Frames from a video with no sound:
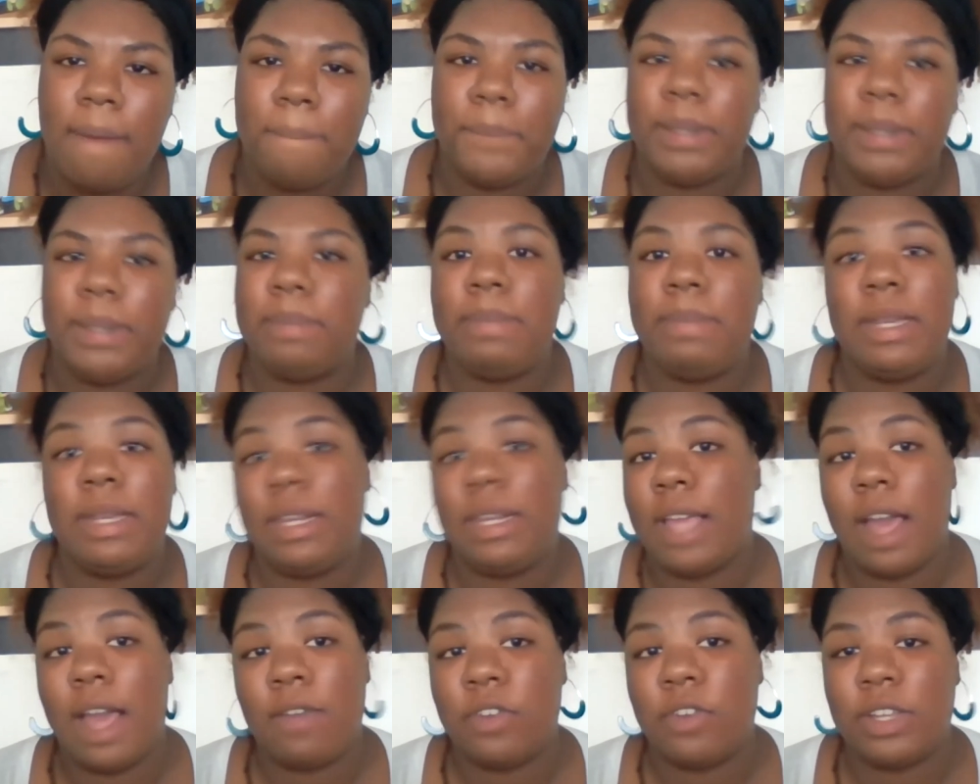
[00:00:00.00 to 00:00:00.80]
Many
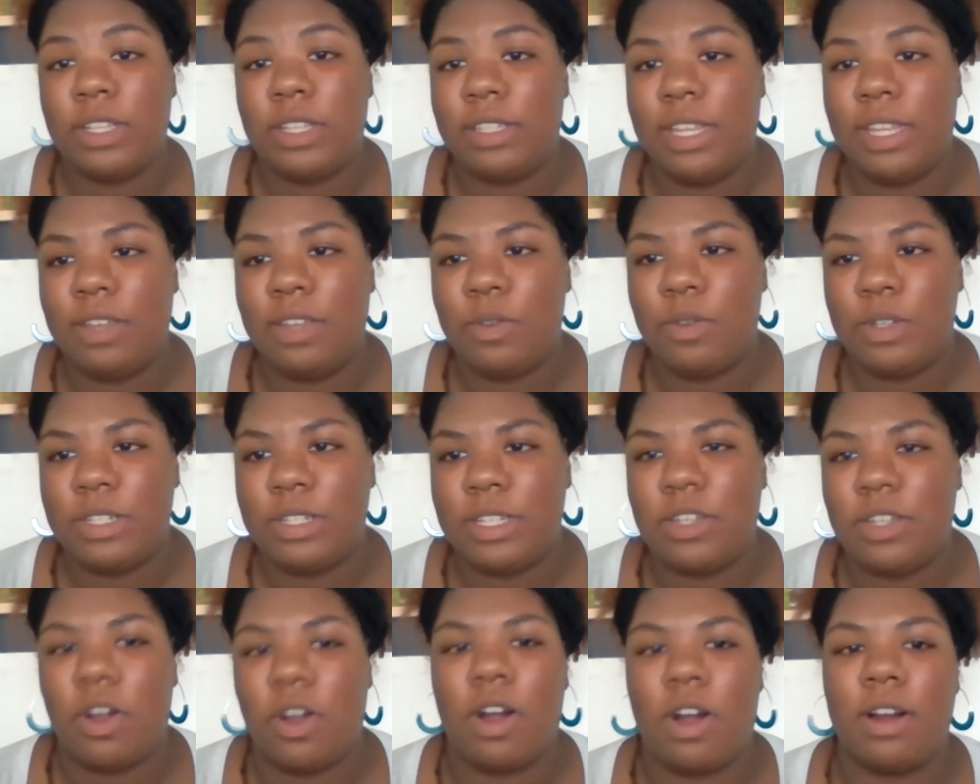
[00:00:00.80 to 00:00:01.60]
African languages
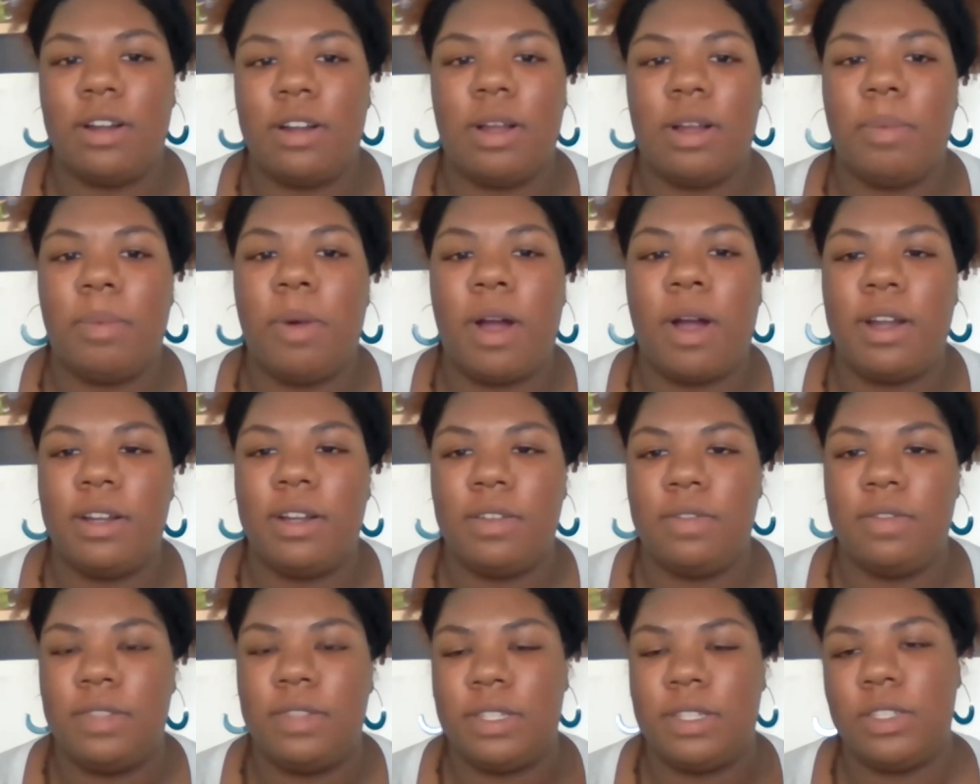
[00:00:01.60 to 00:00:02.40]
aren't a part
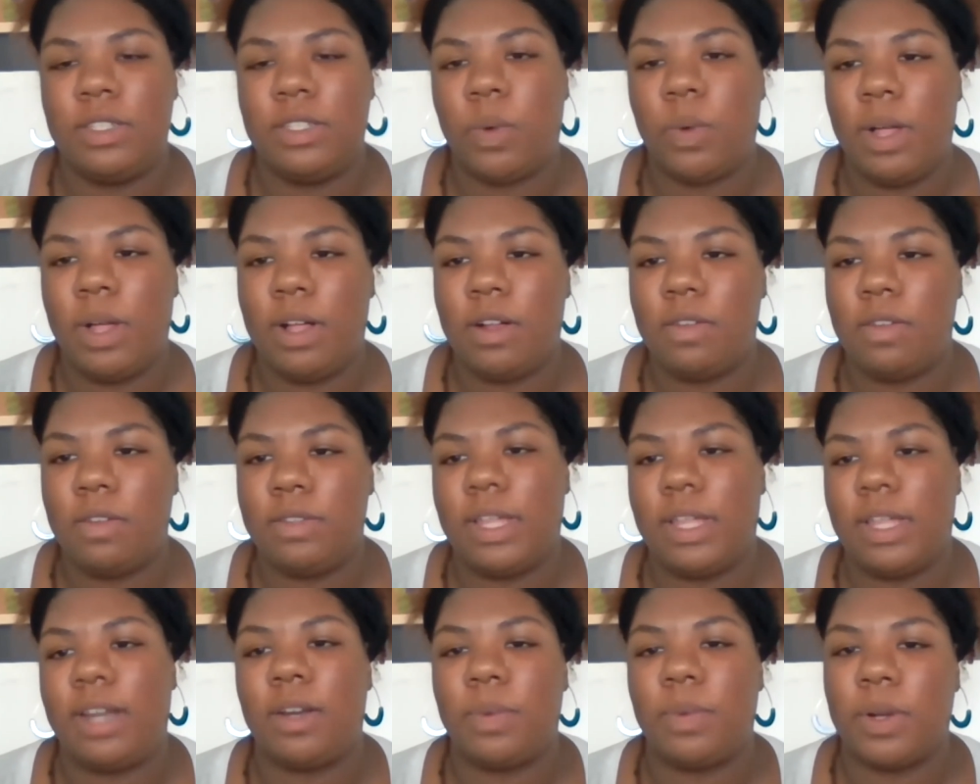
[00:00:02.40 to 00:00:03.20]
of the 12
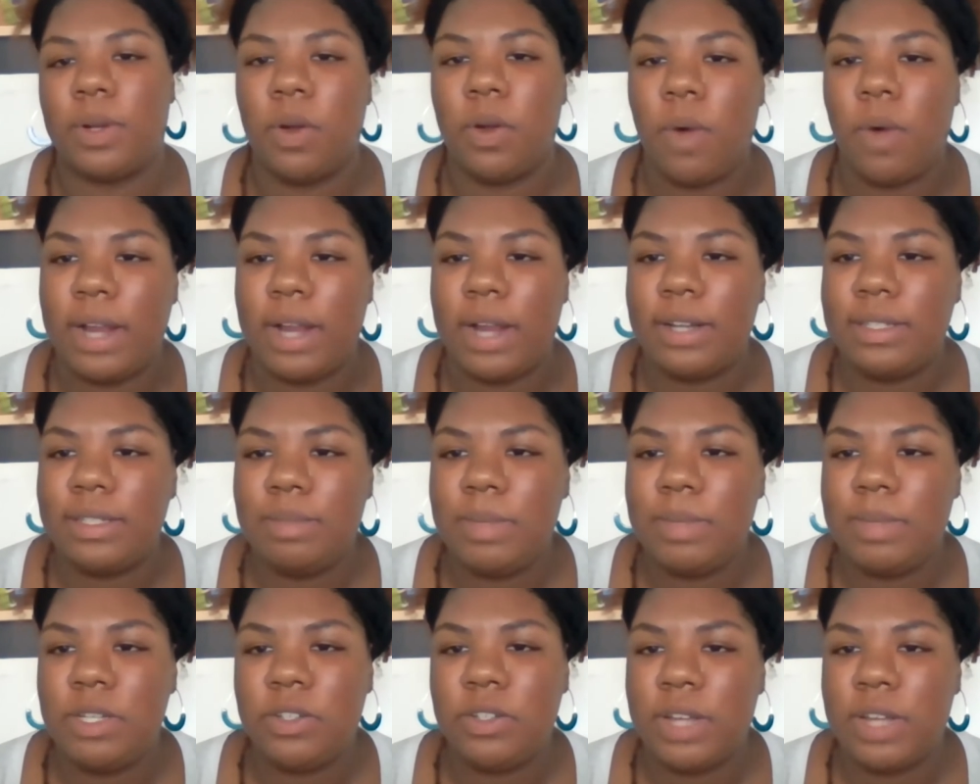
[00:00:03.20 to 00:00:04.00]
that are required to be
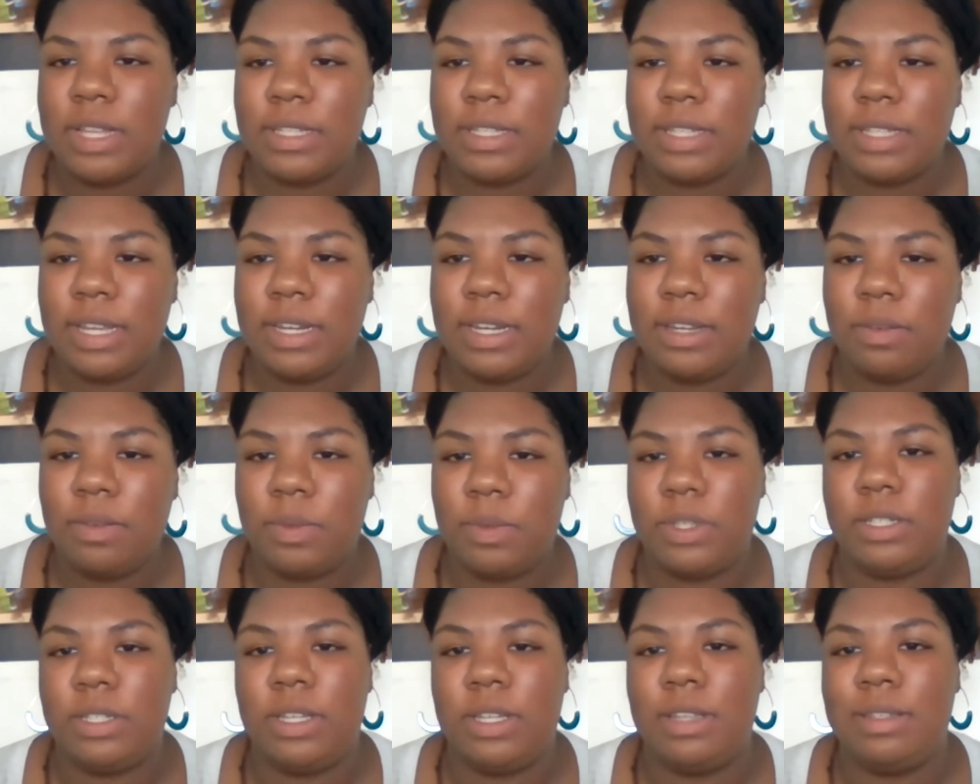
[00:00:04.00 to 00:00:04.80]
translated,
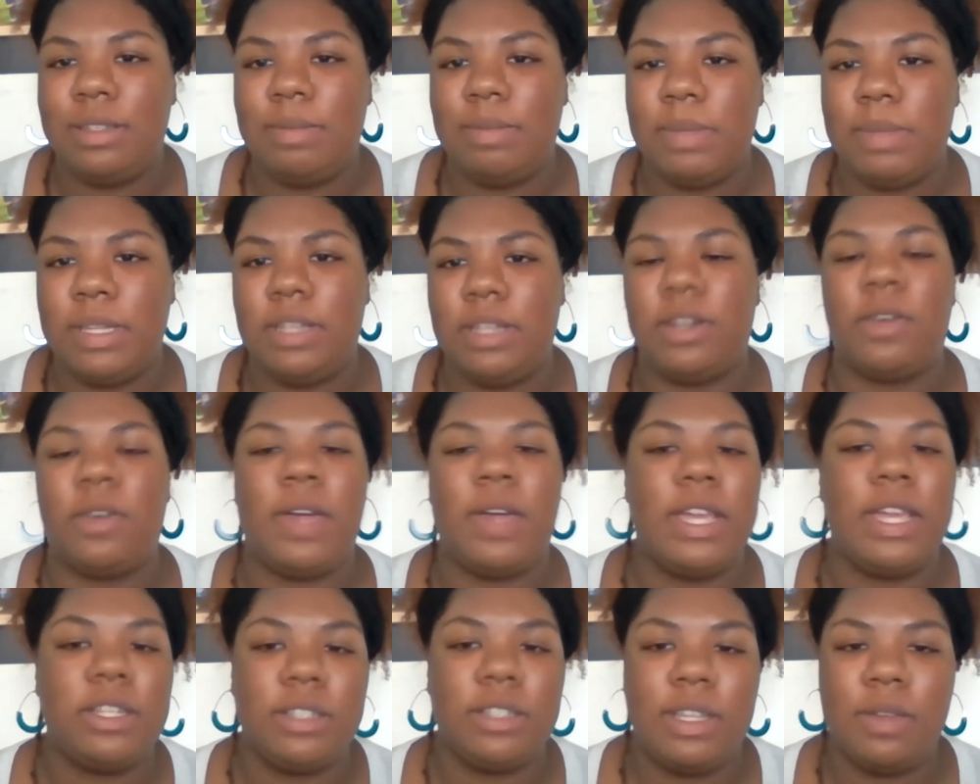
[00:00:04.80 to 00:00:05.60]
which tend to be,
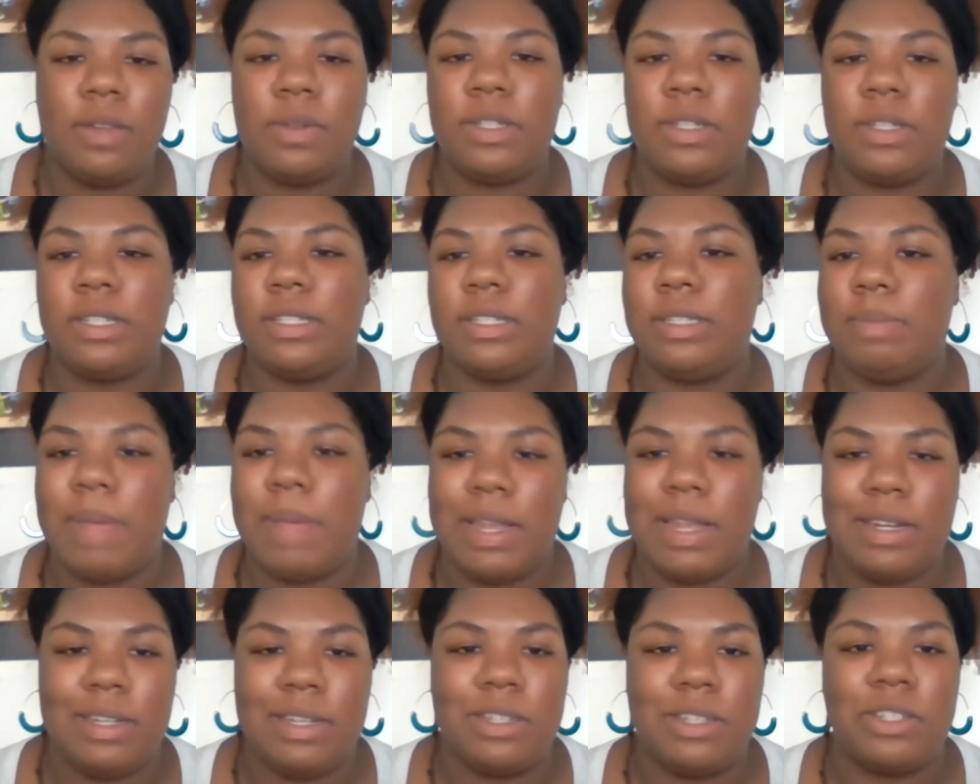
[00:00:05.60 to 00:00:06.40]
Asian languages,
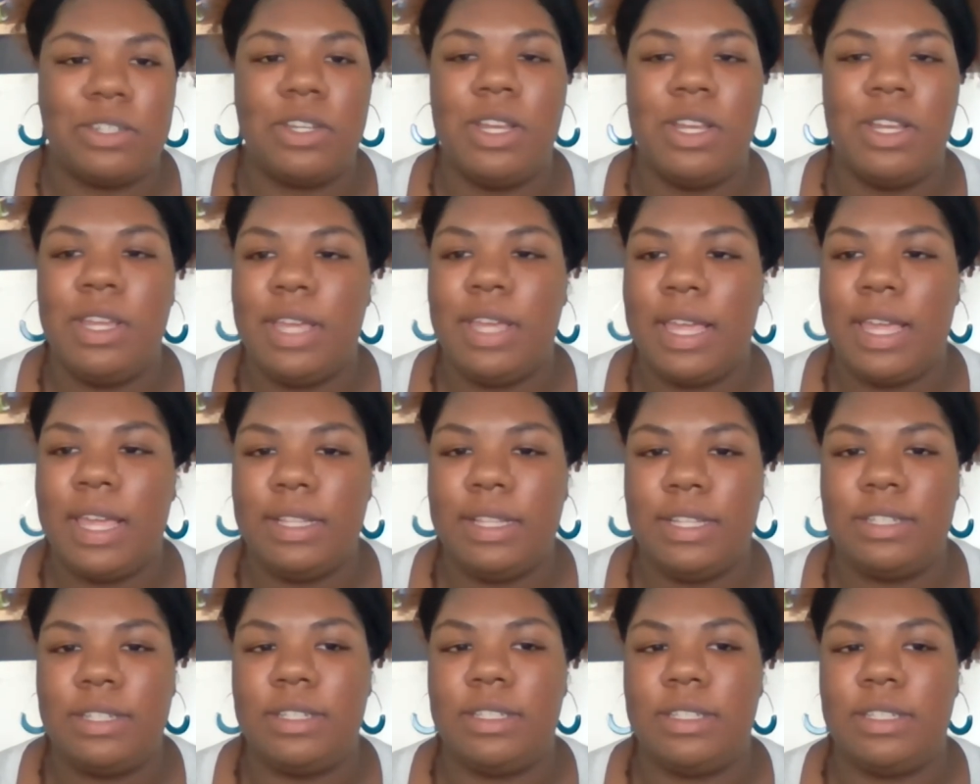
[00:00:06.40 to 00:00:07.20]
Spanish,
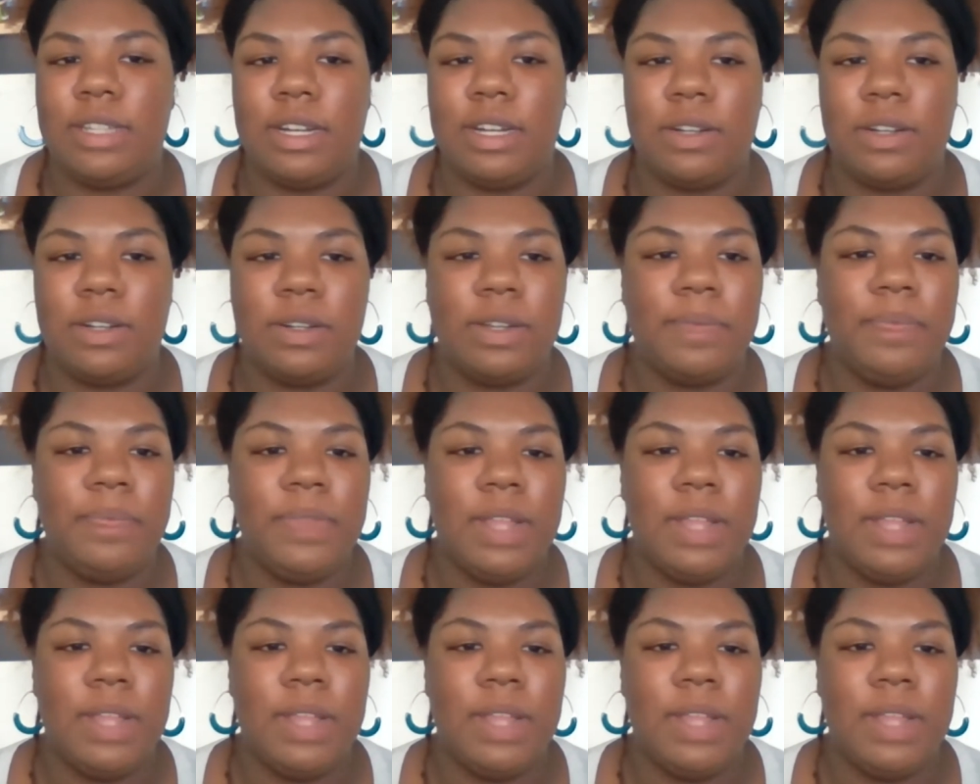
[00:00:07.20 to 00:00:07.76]
English, etc.